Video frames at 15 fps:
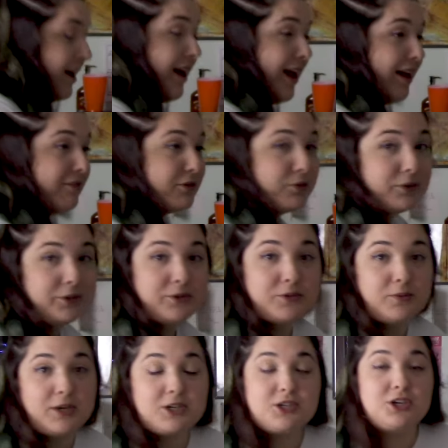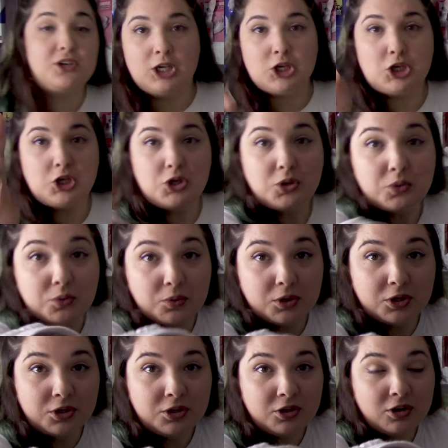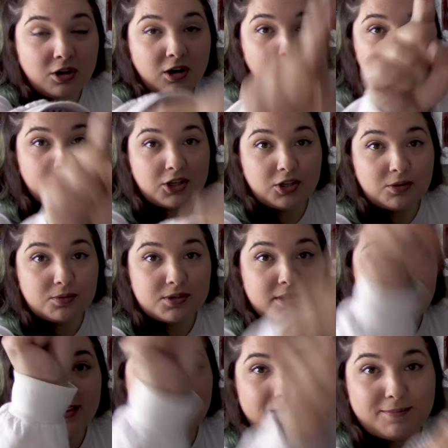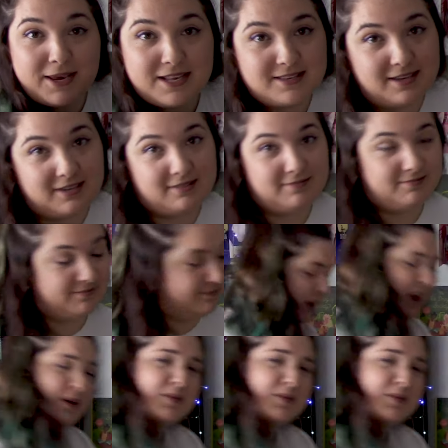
everyone who's watching, you are cute and amazing. I